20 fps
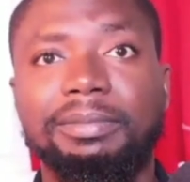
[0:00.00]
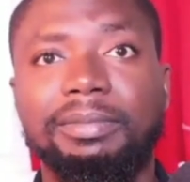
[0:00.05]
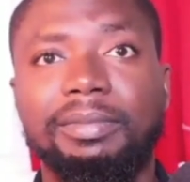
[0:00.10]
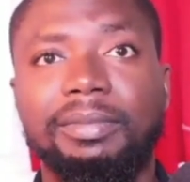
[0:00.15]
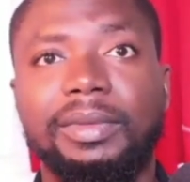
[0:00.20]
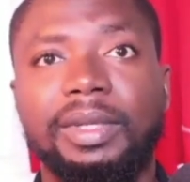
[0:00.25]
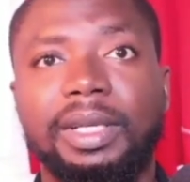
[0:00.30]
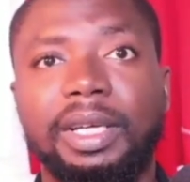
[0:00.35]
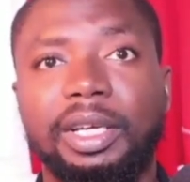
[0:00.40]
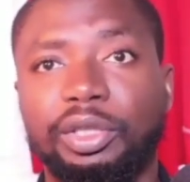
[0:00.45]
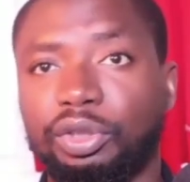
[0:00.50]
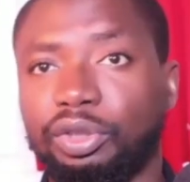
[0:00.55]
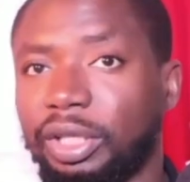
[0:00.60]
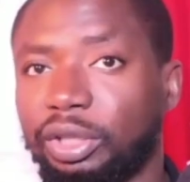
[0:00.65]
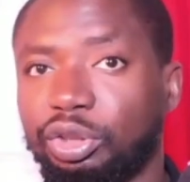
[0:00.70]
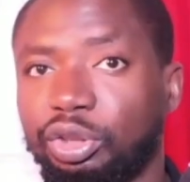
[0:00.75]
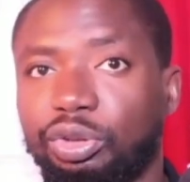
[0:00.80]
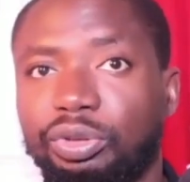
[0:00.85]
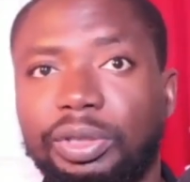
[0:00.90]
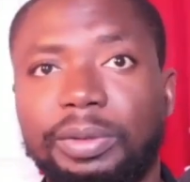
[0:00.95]
He knows how to
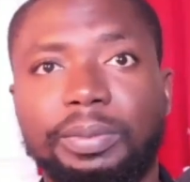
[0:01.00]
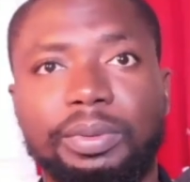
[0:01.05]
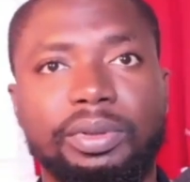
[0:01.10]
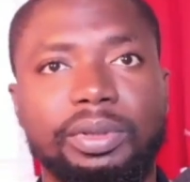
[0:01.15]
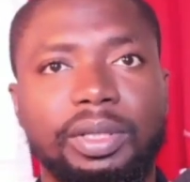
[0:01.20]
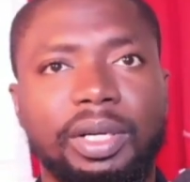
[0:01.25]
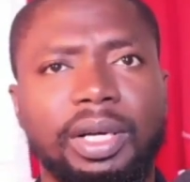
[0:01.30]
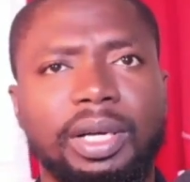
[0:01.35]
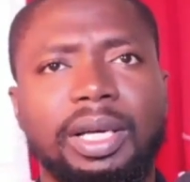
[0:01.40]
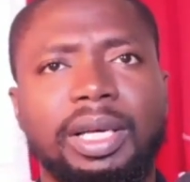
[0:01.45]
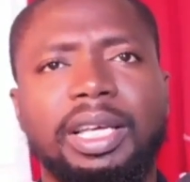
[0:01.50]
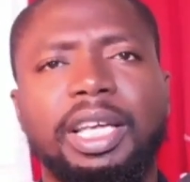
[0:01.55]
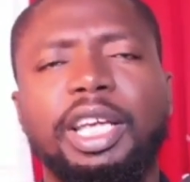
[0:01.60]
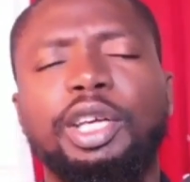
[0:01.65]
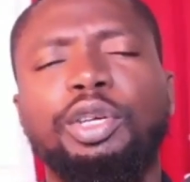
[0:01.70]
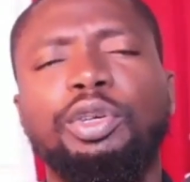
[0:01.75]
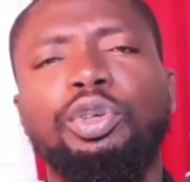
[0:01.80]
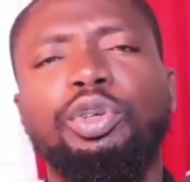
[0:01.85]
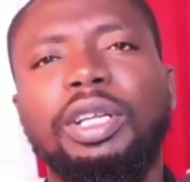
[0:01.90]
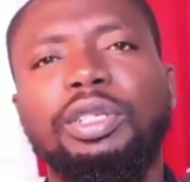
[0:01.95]
dribble. He knows
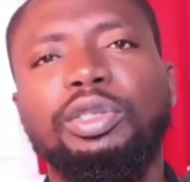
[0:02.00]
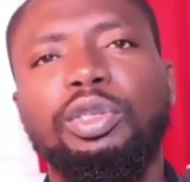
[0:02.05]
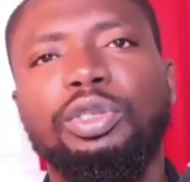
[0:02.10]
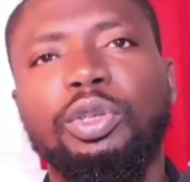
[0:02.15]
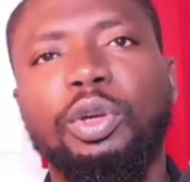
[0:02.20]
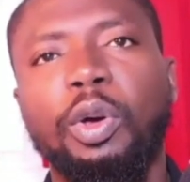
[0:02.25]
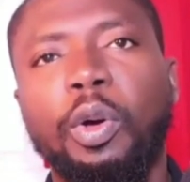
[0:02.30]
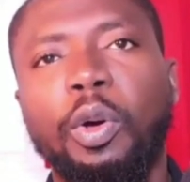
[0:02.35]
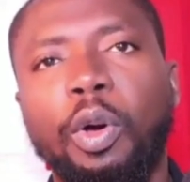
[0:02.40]
how to score